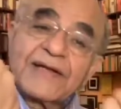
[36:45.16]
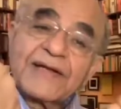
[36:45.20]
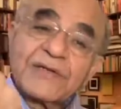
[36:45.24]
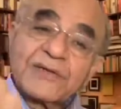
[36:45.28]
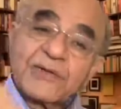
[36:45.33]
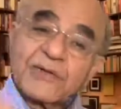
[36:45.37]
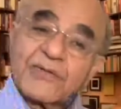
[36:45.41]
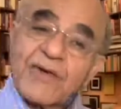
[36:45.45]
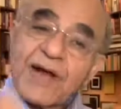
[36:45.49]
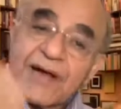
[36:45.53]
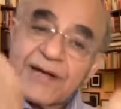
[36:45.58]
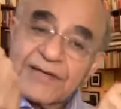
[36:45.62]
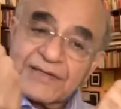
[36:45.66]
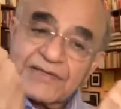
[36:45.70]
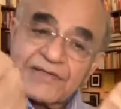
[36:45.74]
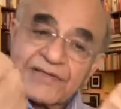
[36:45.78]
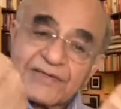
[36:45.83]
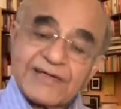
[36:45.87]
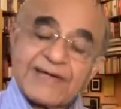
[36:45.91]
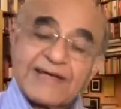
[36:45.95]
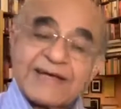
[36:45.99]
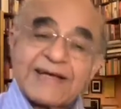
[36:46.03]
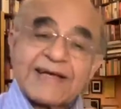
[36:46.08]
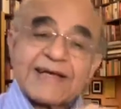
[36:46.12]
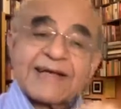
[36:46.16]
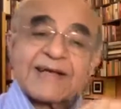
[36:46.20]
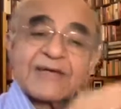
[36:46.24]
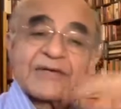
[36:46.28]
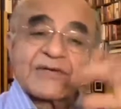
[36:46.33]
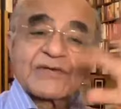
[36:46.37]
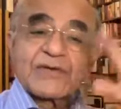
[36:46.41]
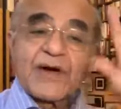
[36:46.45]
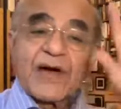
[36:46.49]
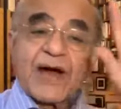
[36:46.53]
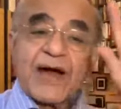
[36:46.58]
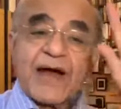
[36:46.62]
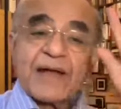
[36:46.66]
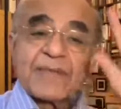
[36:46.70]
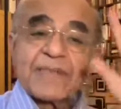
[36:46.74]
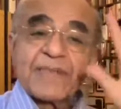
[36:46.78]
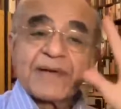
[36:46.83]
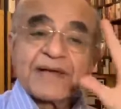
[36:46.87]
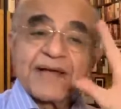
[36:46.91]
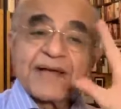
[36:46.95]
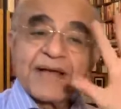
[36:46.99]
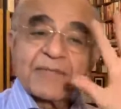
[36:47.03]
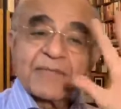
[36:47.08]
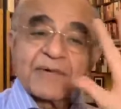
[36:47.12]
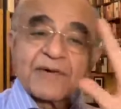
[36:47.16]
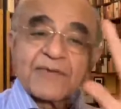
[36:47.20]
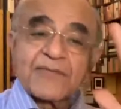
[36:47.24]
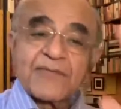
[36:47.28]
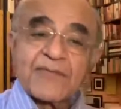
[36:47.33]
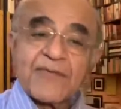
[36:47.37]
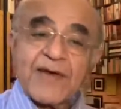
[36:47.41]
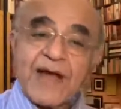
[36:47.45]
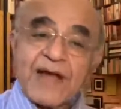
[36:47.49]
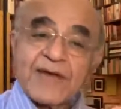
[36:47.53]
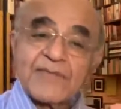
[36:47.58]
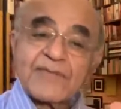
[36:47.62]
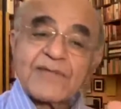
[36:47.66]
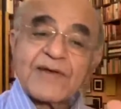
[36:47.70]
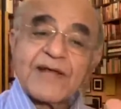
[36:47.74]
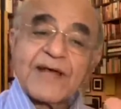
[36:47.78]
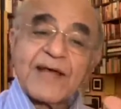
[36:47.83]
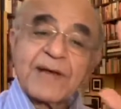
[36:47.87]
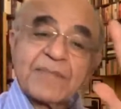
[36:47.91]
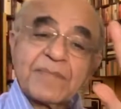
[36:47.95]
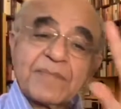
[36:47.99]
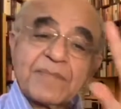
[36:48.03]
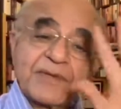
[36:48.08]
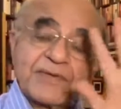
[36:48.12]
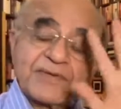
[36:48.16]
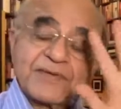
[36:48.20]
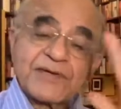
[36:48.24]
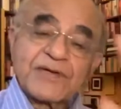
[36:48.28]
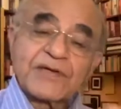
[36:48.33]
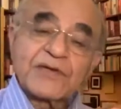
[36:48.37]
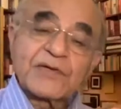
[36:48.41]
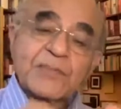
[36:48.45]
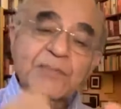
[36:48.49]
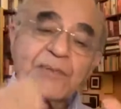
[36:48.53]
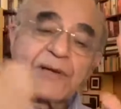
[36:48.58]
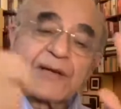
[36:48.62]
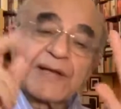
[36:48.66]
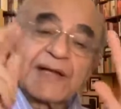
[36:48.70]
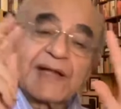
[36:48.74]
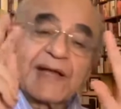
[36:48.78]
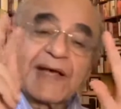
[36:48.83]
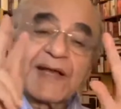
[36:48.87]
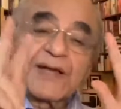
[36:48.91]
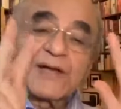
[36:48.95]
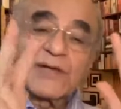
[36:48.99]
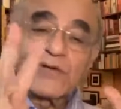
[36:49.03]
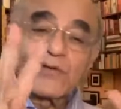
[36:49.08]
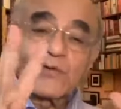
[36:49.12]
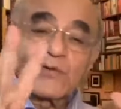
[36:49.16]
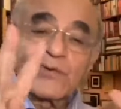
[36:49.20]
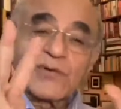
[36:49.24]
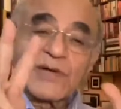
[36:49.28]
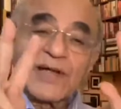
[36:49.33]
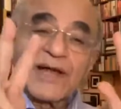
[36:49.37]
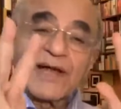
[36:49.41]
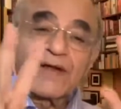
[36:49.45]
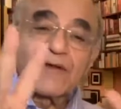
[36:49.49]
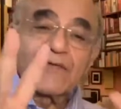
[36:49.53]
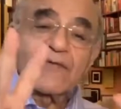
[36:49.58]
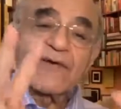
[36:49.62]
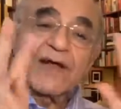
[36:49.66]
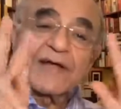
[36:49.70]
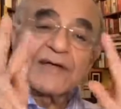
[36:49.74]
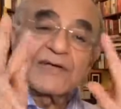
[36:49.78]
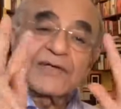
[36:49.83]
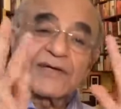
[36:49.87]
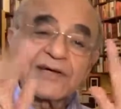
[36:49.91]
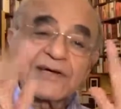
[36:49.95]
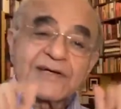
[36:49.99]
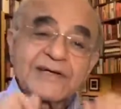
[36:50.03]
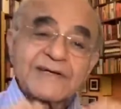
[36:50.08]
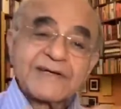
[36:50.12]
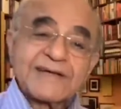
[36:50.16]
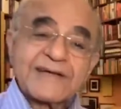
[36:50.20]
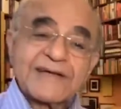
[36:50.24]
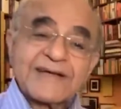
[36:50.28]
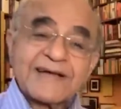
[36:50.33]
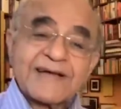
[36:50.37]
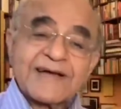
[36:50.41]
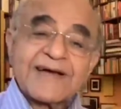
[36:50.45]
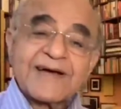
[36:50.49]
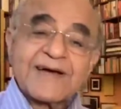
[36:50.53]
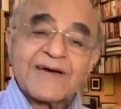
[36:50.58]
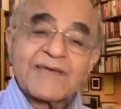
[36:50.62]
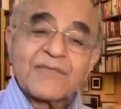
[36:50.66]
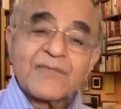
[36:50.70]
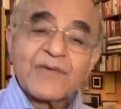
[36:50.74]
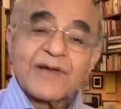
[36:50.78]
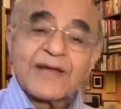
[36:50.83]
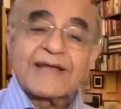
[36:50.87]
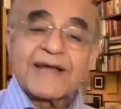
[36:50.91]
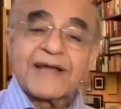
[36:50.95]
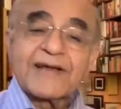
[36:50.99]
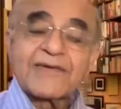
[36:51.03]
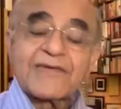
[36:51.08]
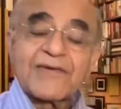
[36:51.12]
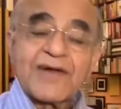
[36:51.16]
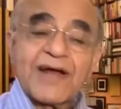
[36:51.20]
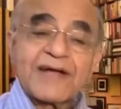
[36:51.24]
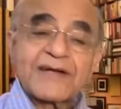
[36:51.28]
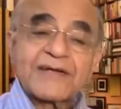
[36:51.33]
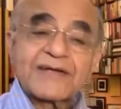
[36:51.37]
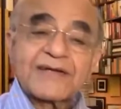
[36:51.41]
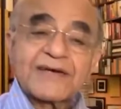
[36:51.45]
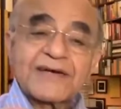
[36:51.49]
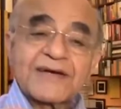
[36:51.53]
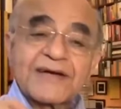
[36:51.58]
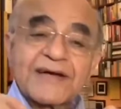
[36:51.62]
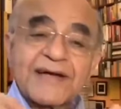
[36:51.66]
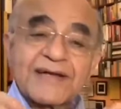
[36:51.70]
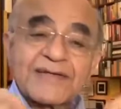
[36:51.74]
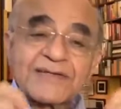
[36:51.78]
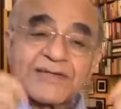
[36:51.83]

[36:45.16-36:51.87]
to write. So I became a 5-day businessman and a 2-day writer, a weekend writer.